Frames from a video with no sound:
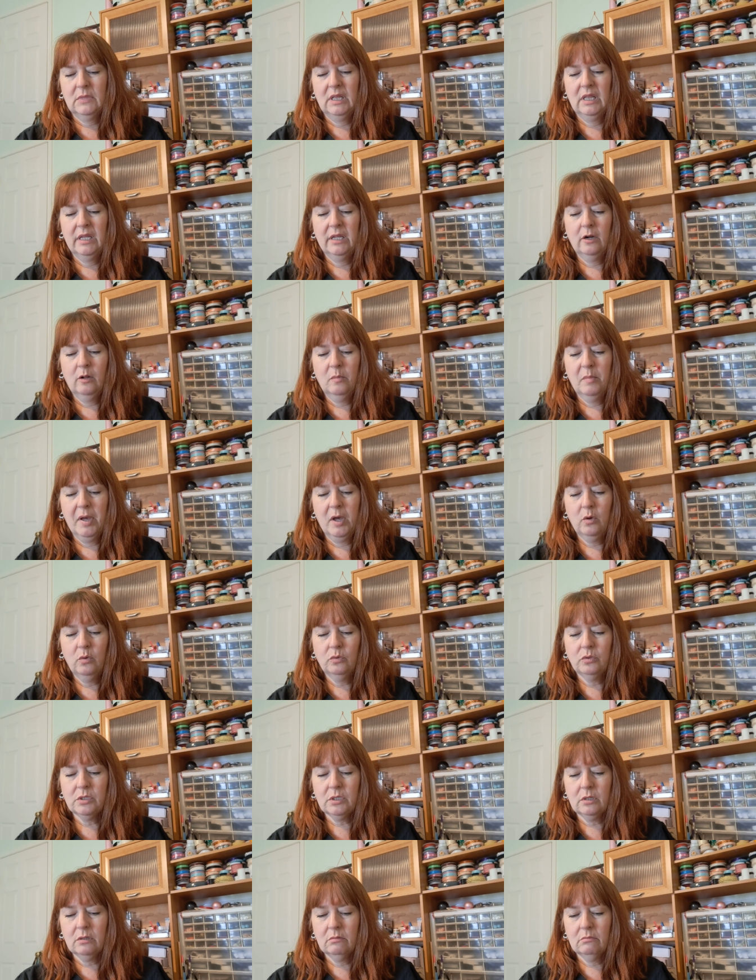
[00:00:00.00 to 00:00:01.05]
Little
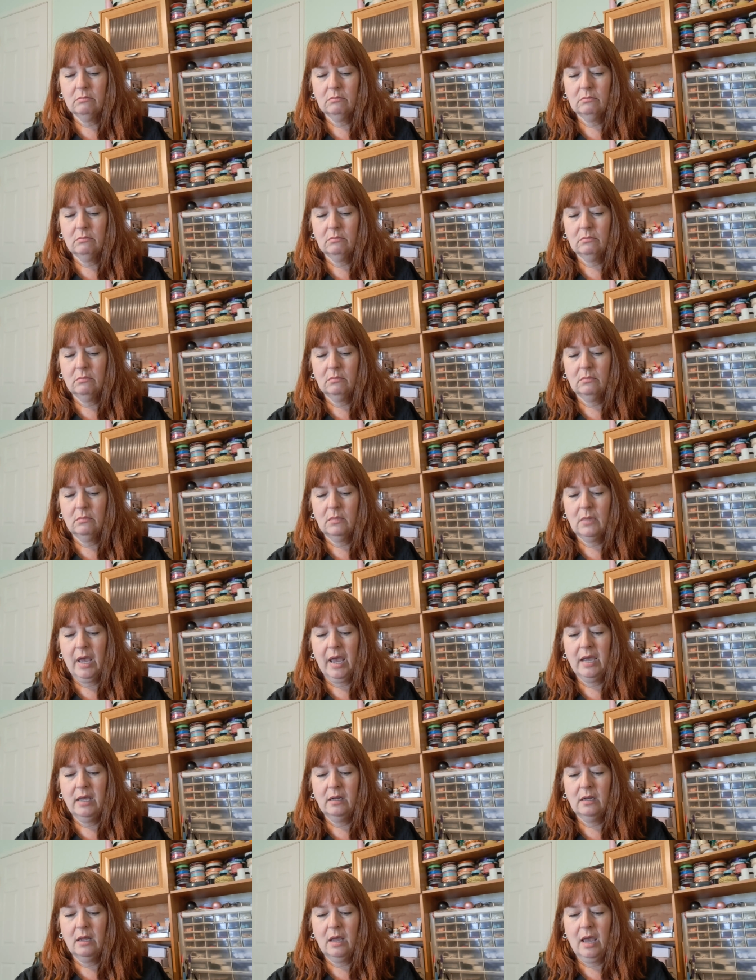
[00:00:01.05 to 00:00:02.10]
Boat
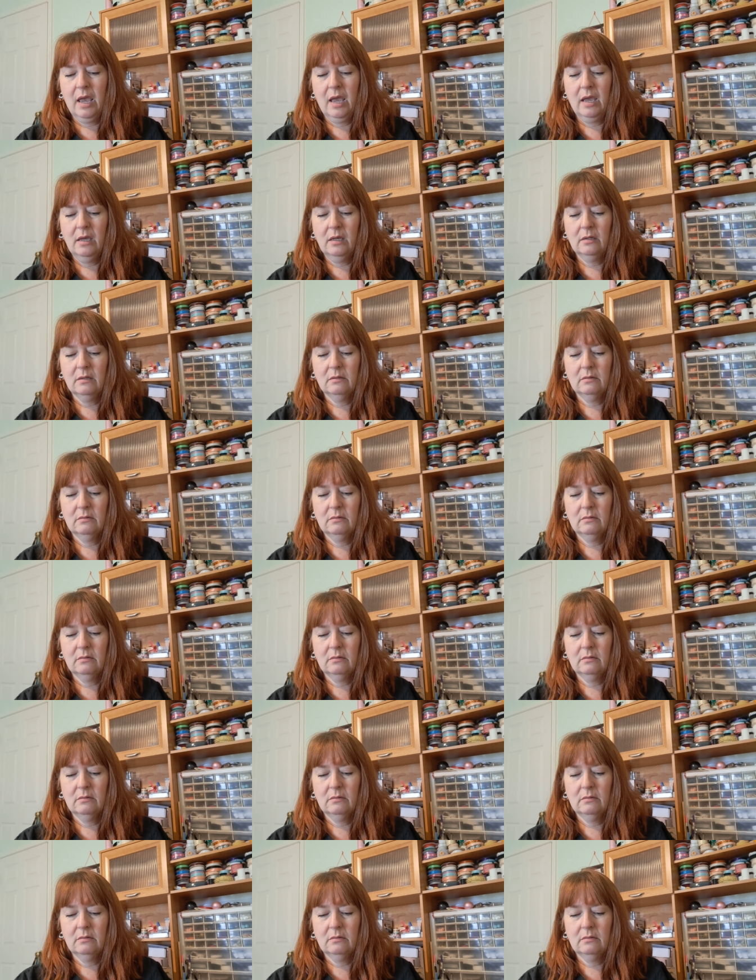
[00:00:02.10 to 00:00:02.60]
8 8,